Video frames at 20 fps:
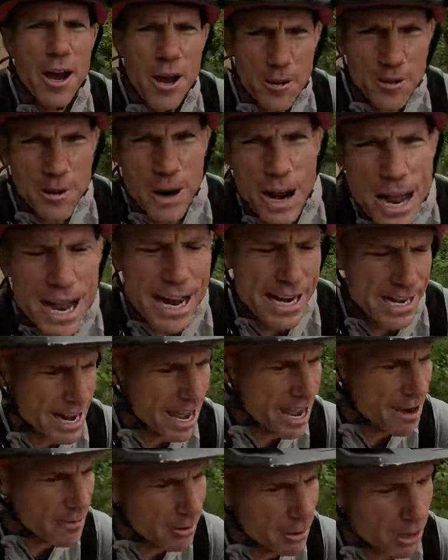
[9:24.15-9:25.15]
All right,
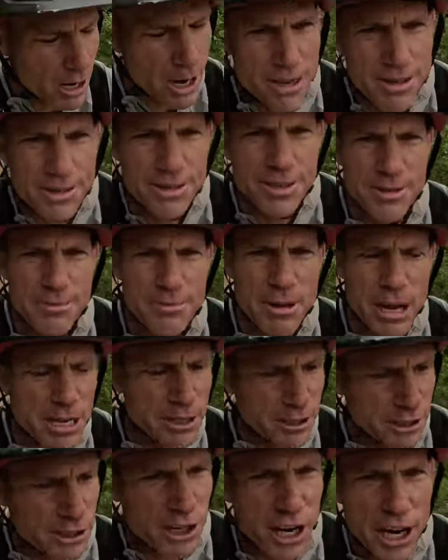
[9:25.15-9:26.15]
now we're on some
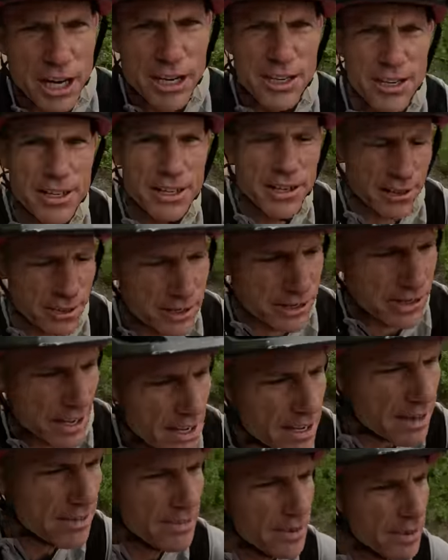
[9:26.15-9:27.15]
chunkier
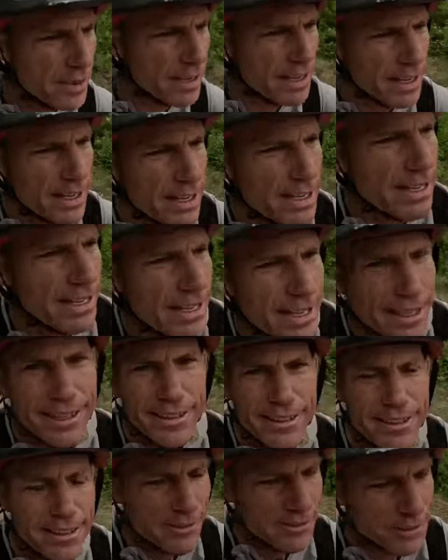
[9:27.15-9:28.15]
stuff.
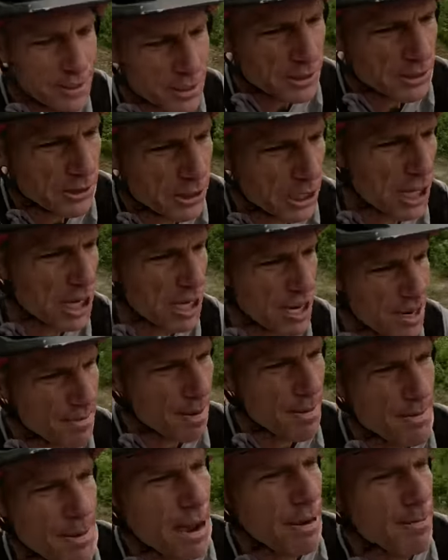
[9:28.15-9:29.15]
This feels good on
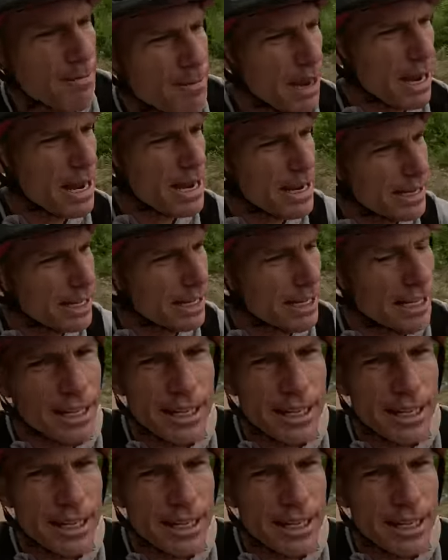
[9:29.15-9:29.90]
my mountain bike.